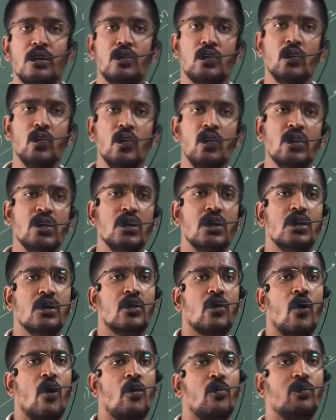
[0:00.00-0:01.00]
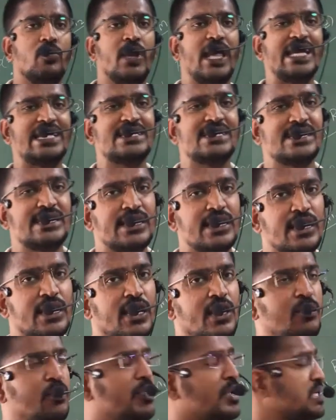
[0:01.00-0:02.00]
two complex
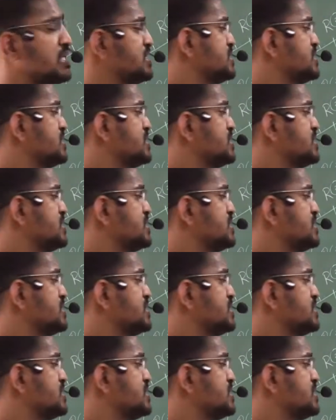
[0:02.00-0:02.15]
numbers.